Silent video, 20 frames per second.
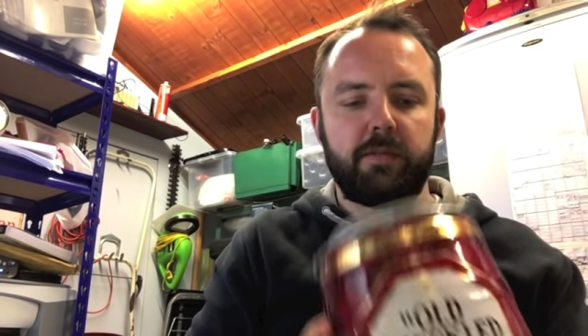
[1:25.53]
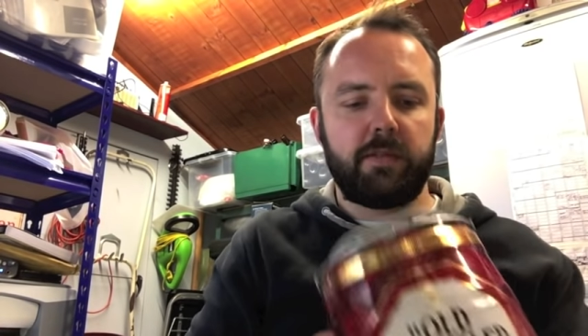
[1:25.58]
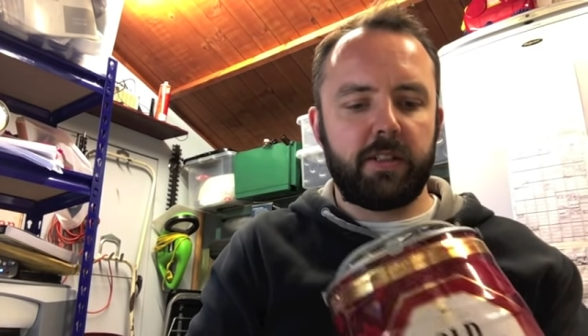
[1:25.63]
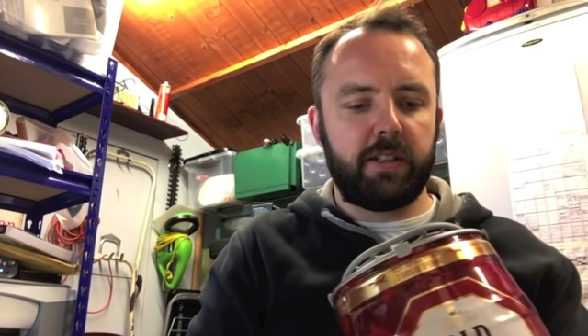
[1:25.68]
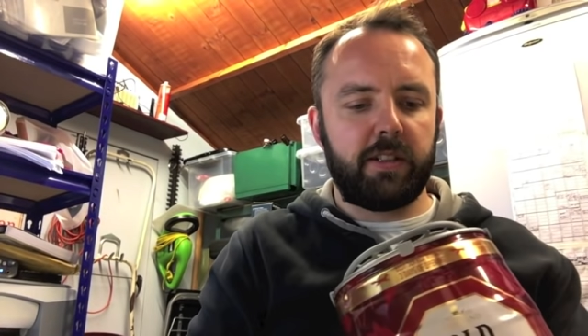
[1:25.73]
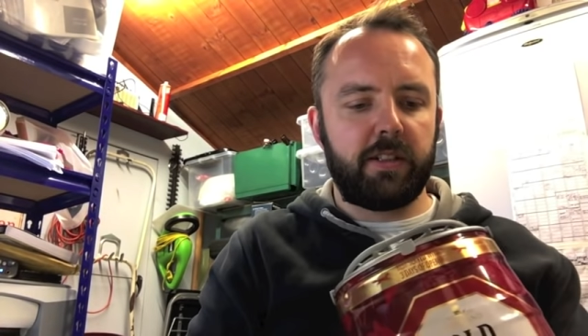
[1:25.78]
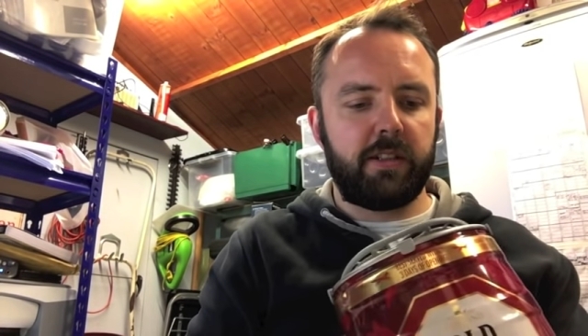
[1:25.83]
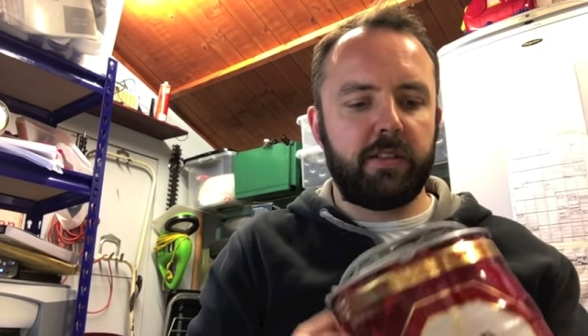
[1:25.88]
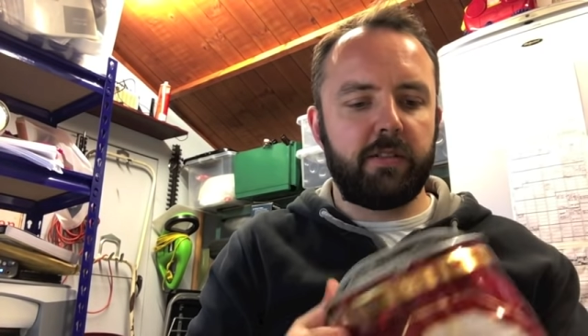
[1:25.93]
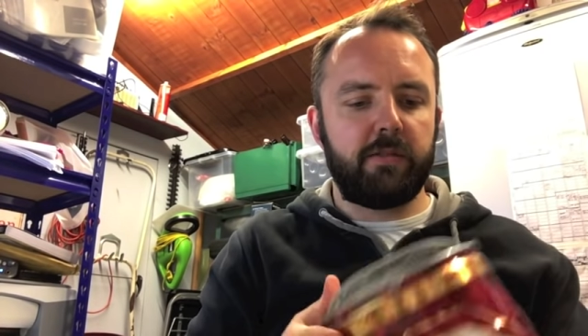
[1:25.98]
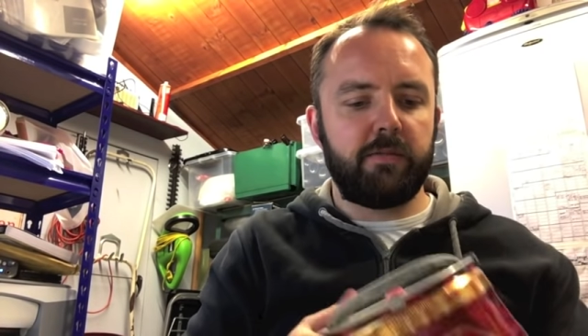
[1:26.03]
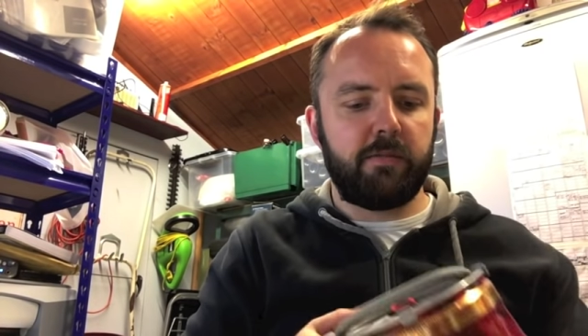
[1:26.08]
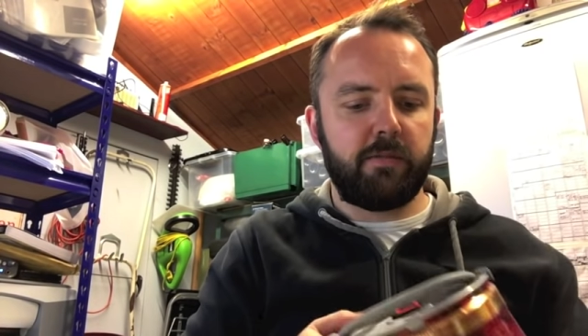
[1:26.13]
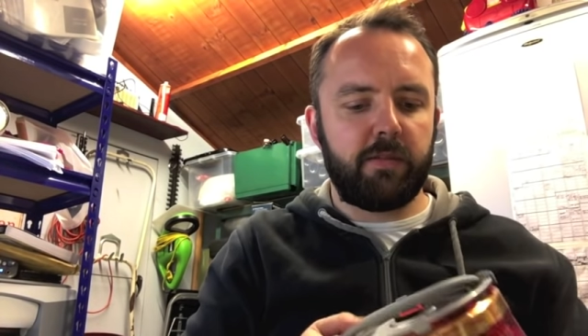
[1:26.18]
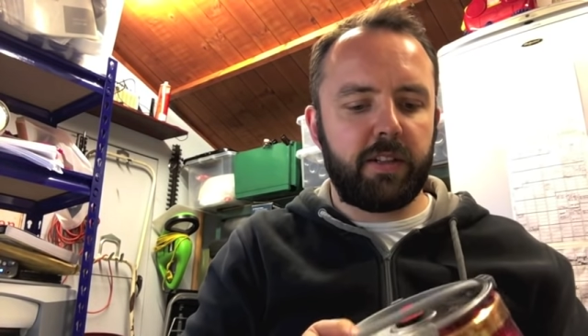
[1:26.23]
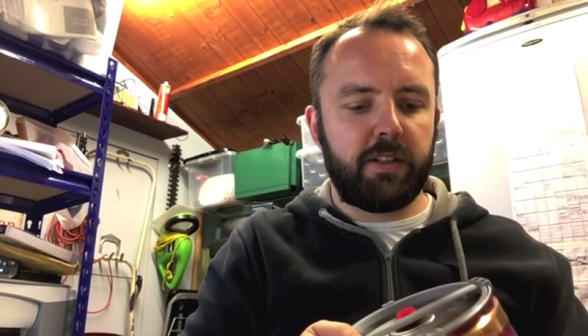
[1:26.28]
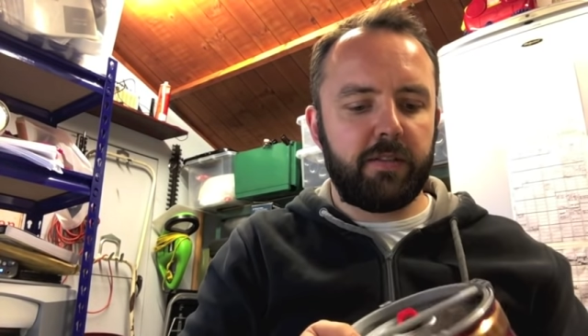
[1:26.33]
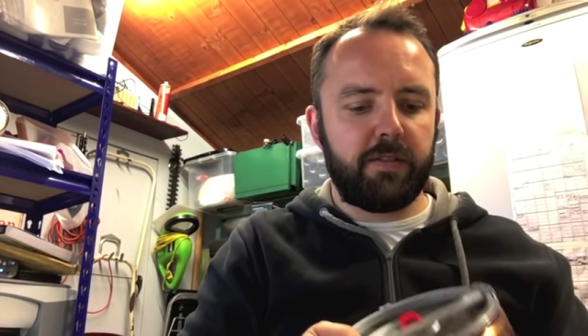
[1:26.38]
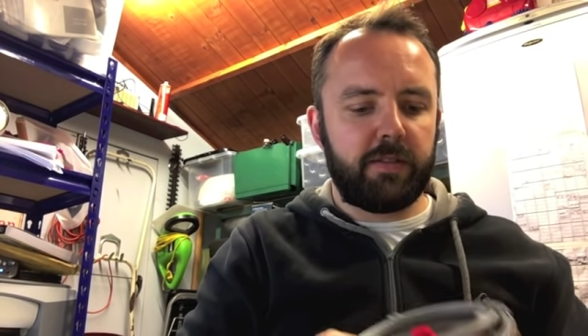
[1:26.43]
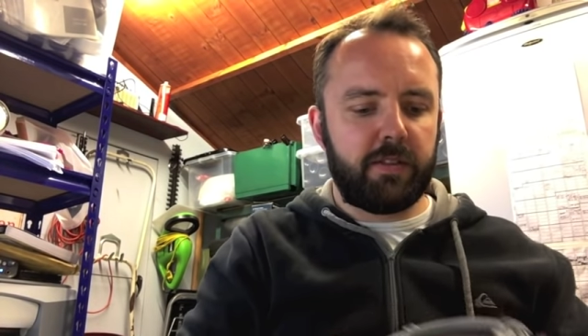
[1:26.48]
hey ho,
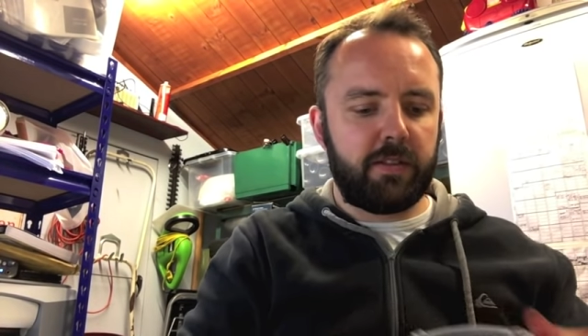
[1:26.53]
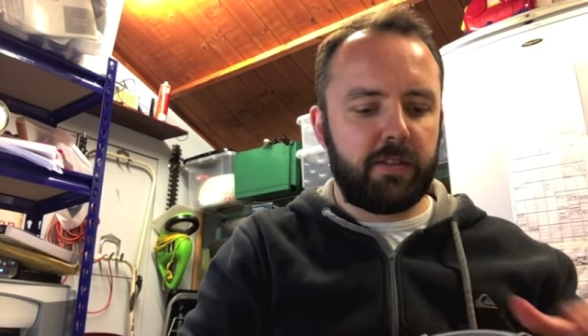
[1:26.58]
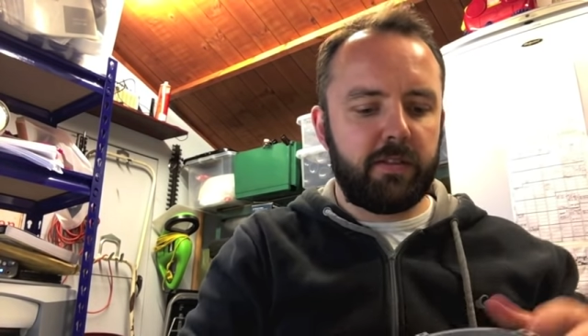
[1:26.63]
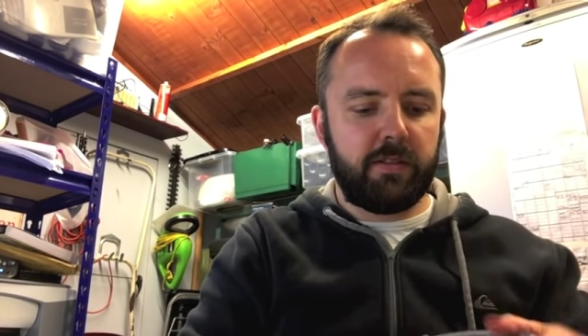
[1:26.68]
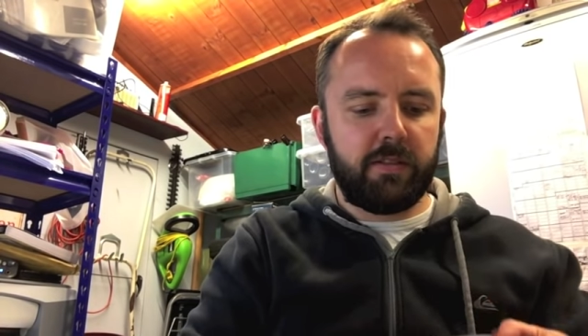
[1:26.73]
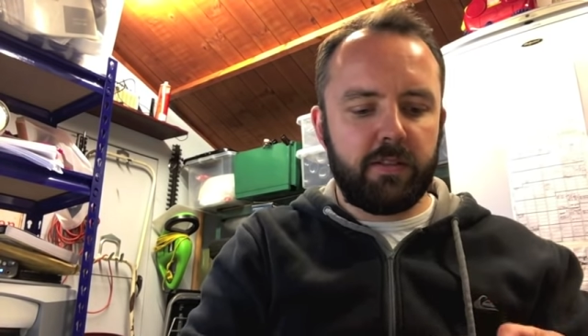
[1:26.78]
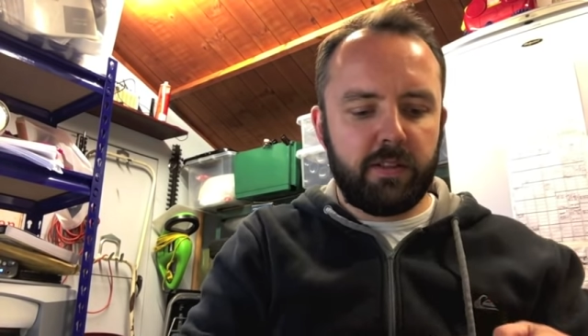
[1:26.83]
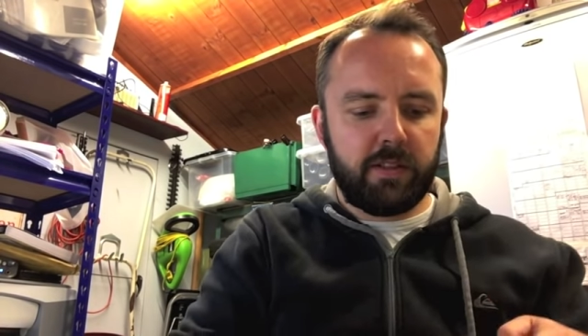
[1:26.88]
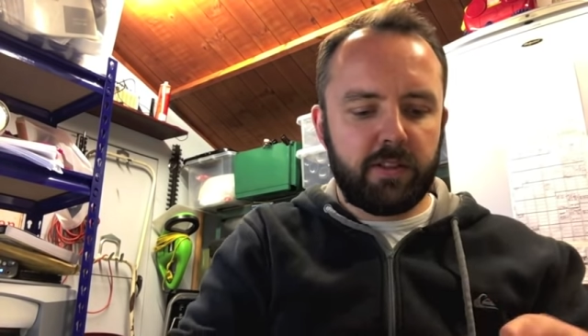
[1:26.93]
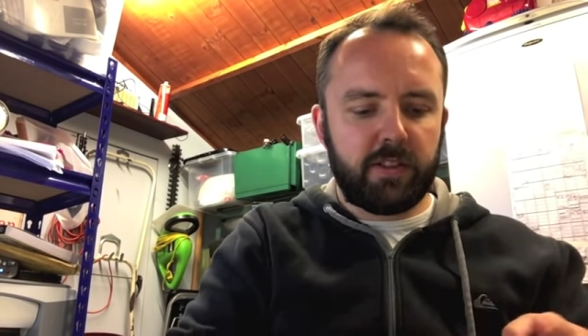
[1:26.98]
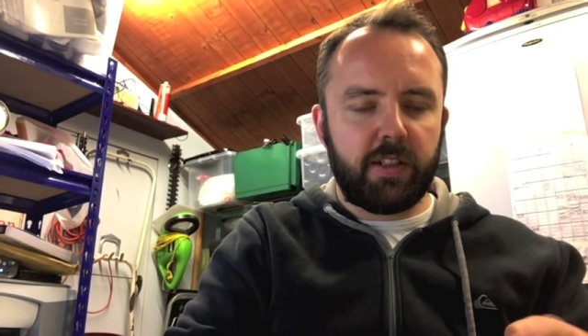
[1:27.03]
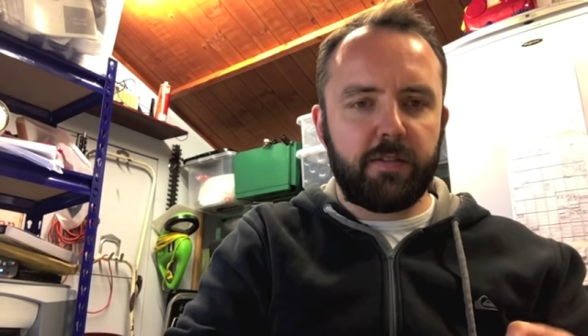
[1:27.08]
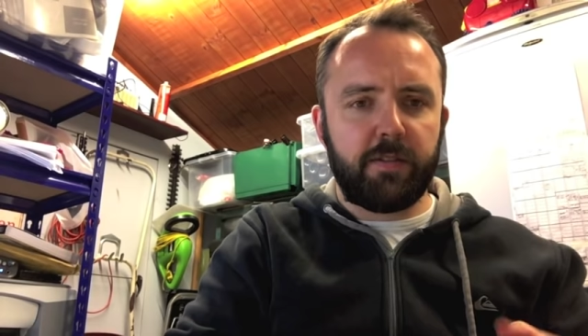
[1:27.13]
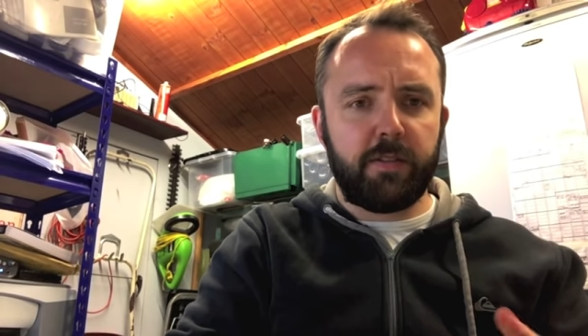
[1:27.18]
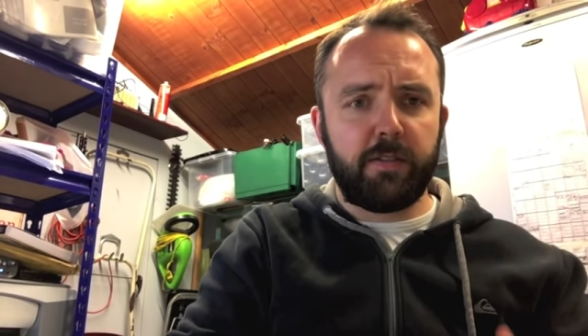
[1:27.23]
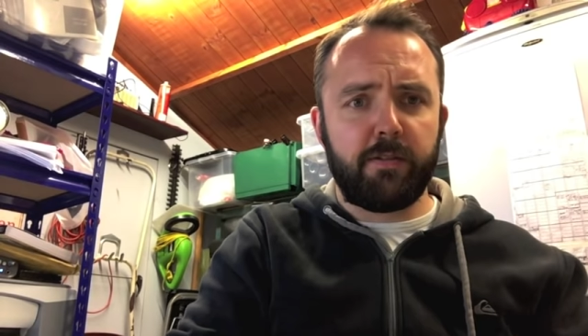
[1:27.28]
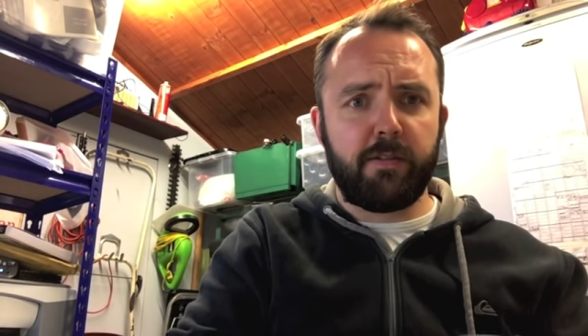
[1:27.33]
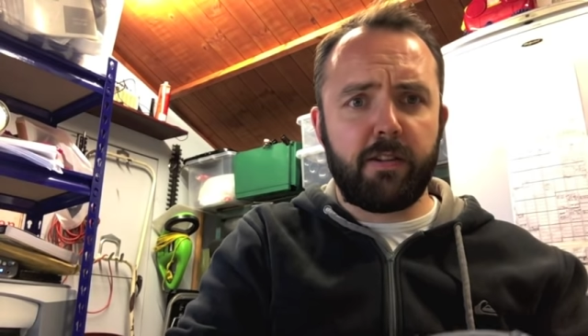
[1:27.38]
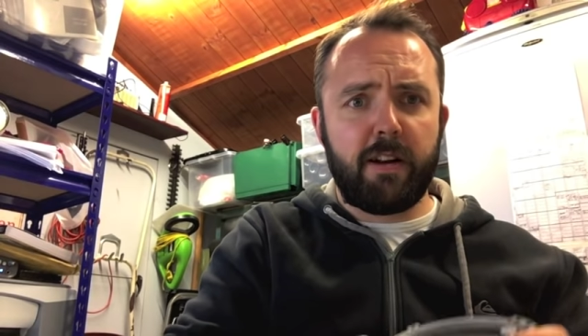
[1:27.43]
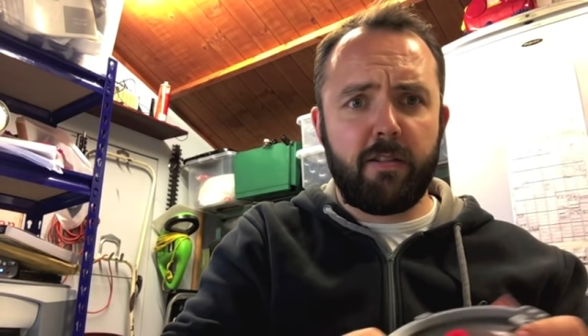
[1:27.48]
we have to suffer for